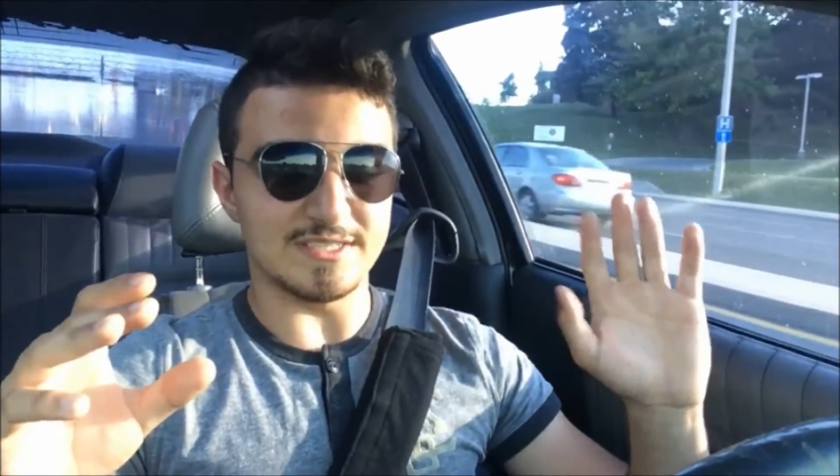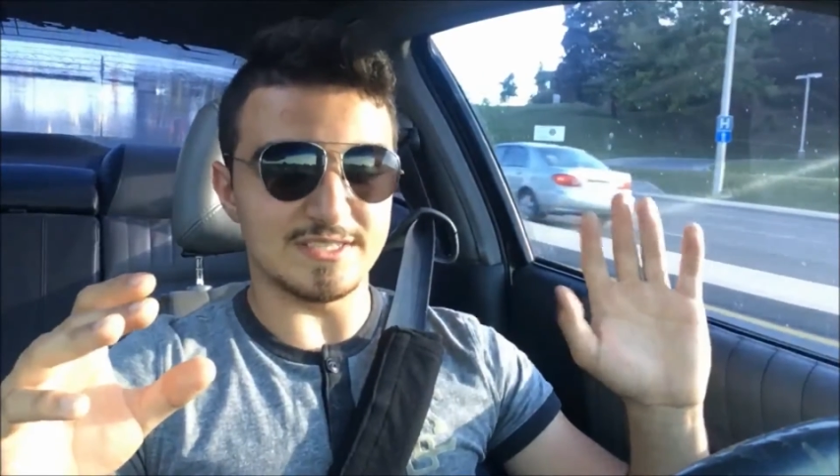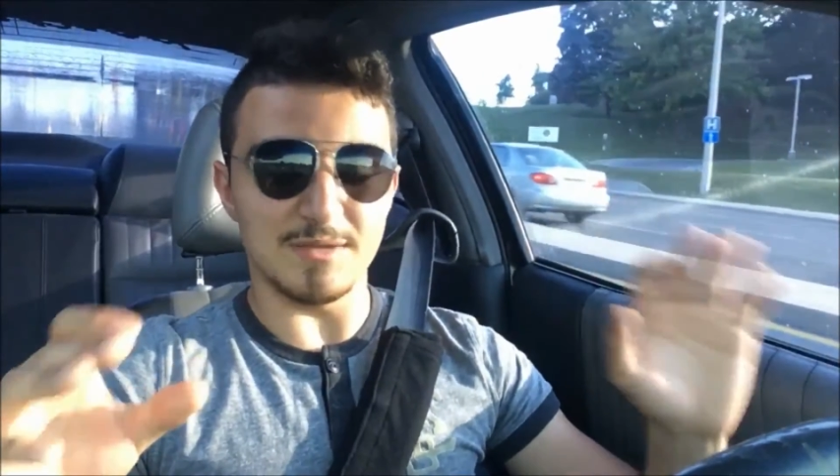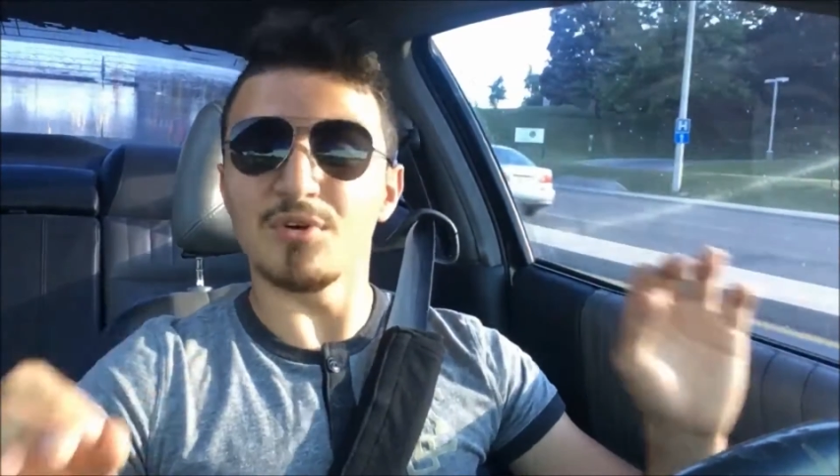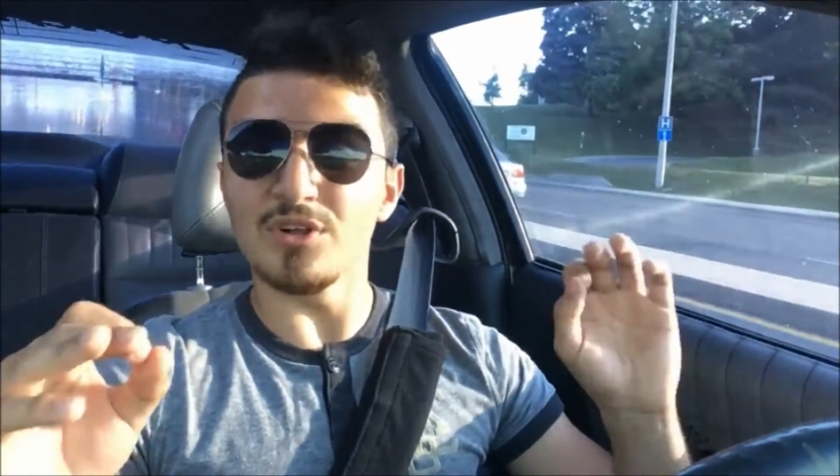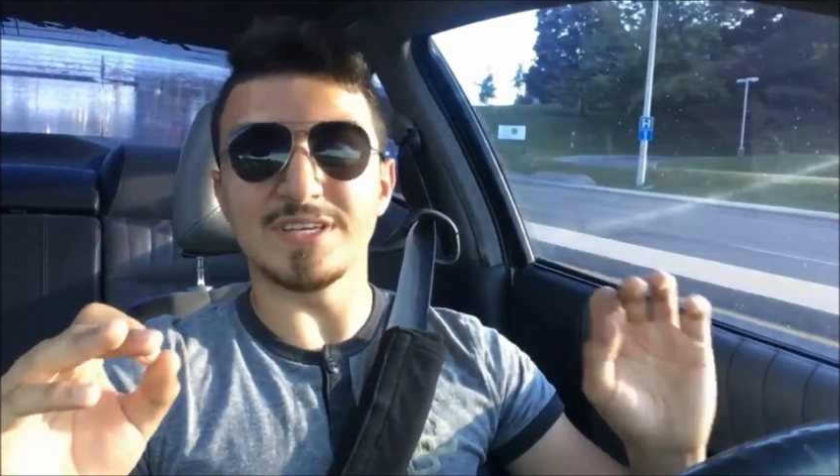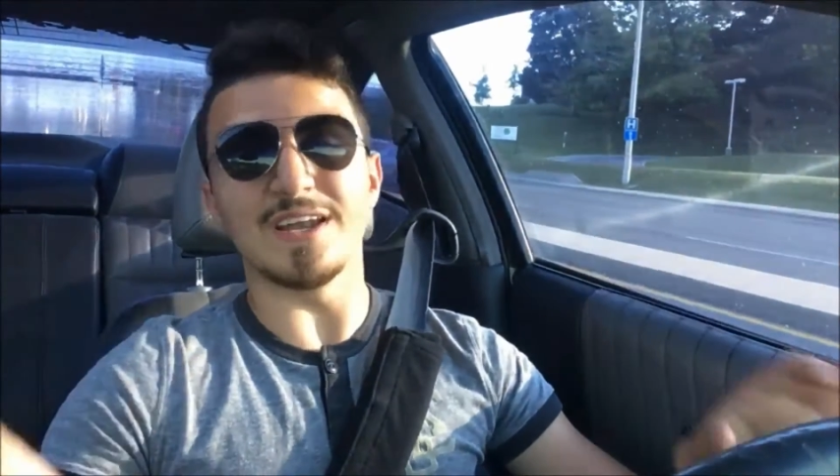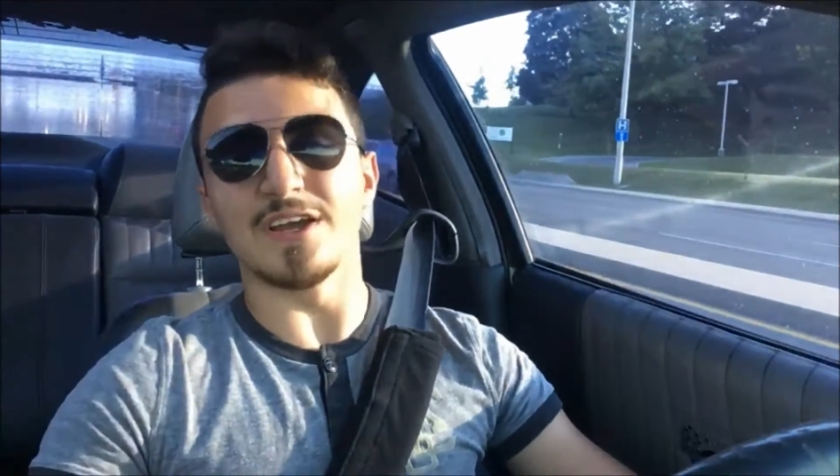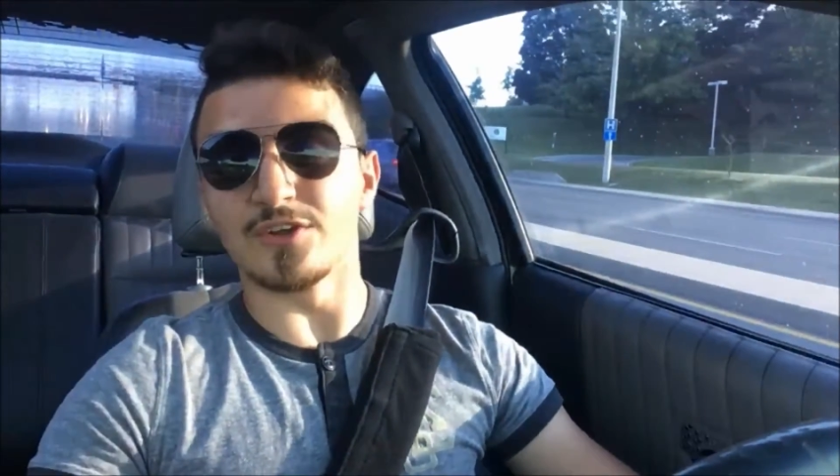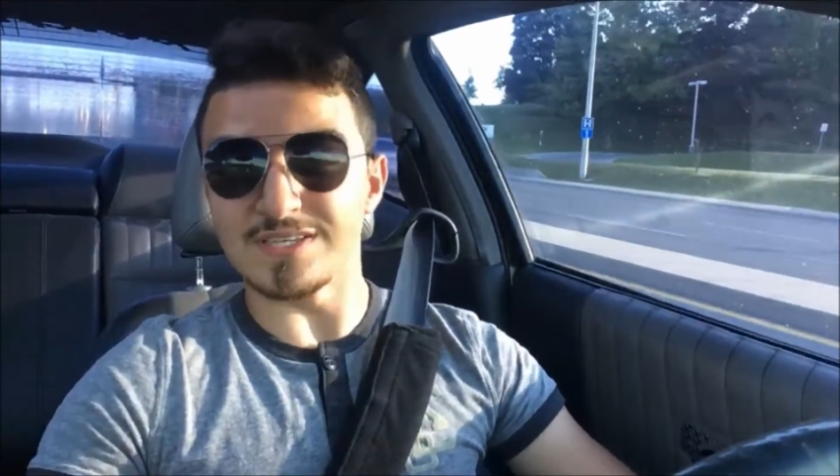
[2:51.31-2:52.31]
simple
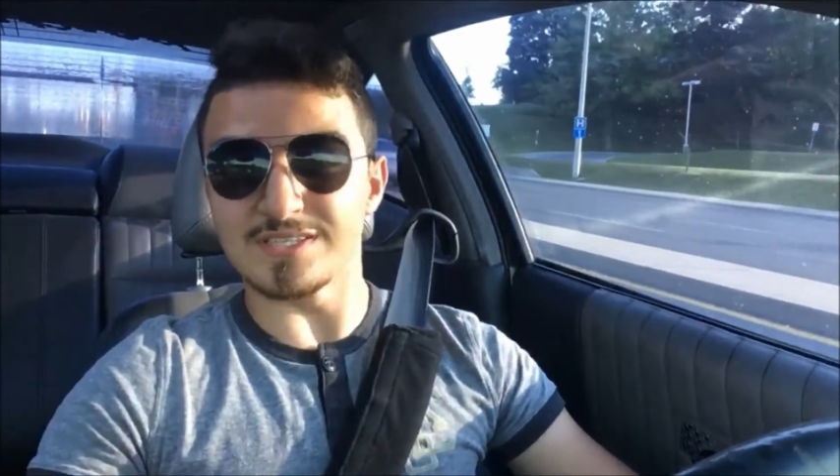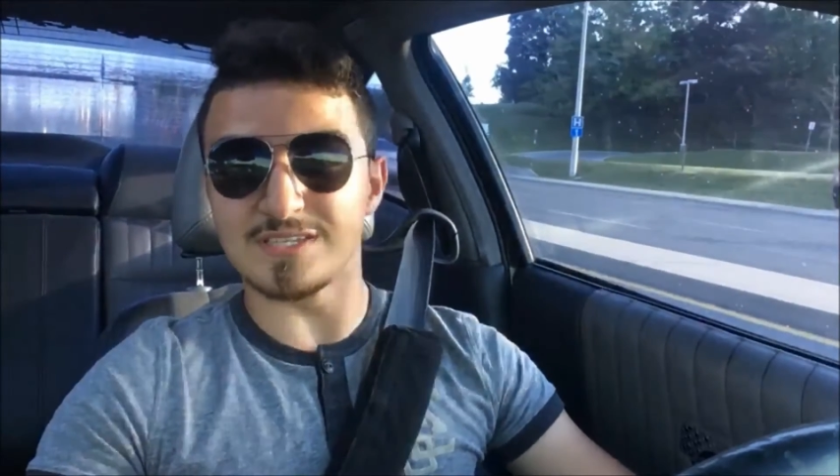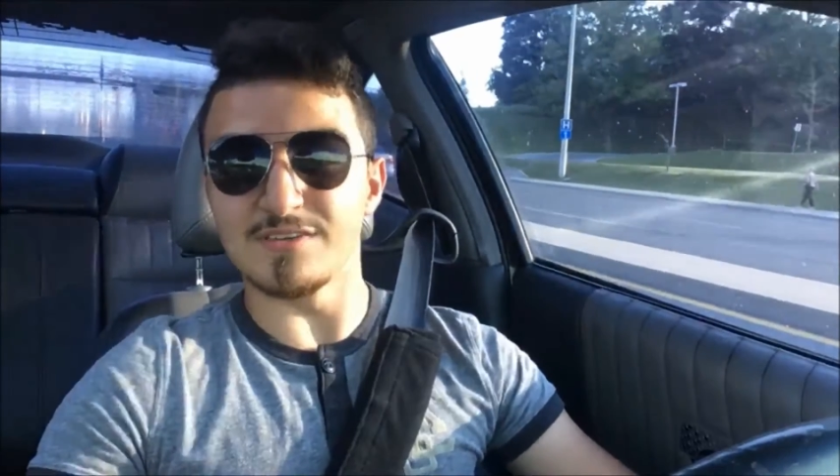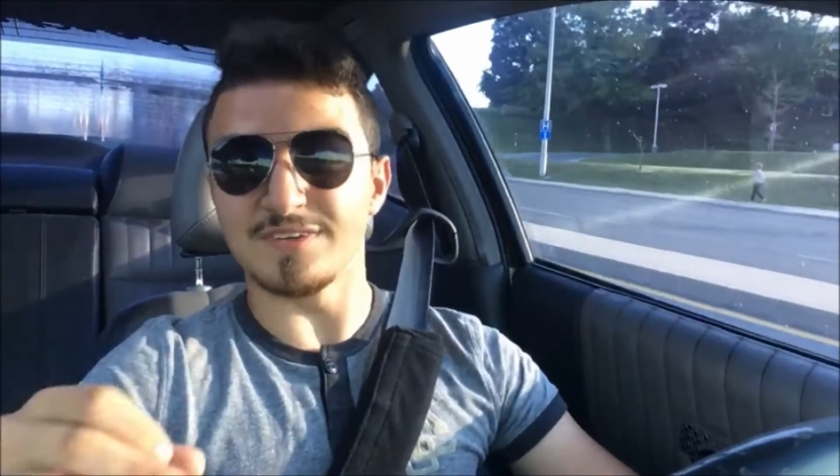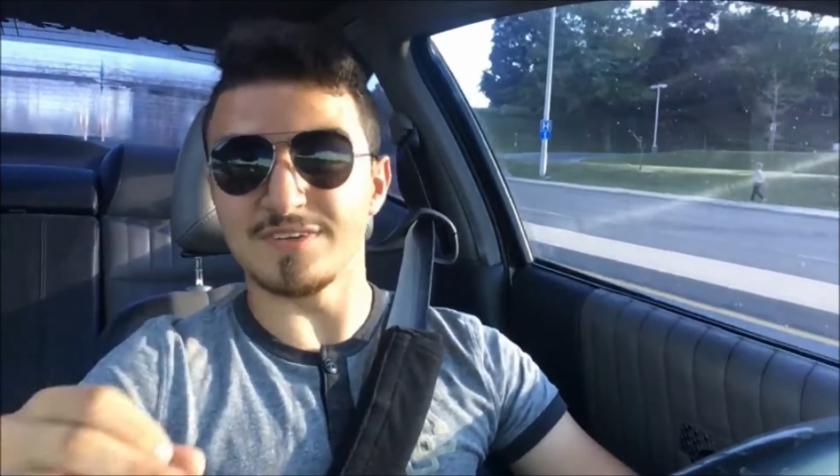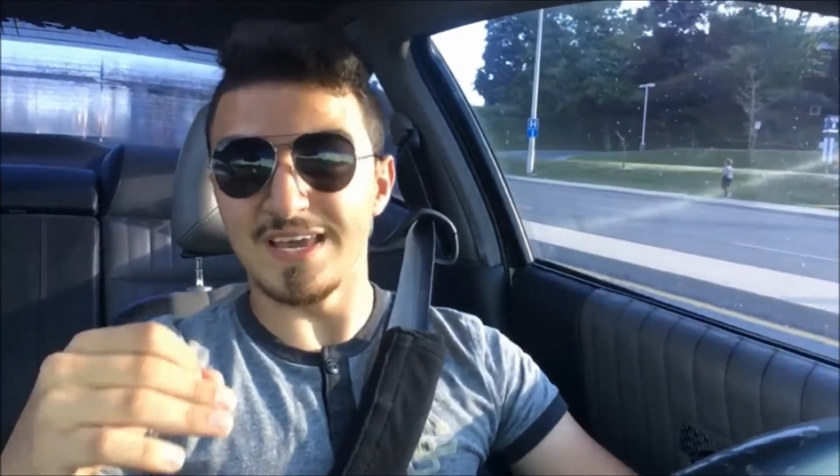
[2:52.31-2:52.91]
yet aggressive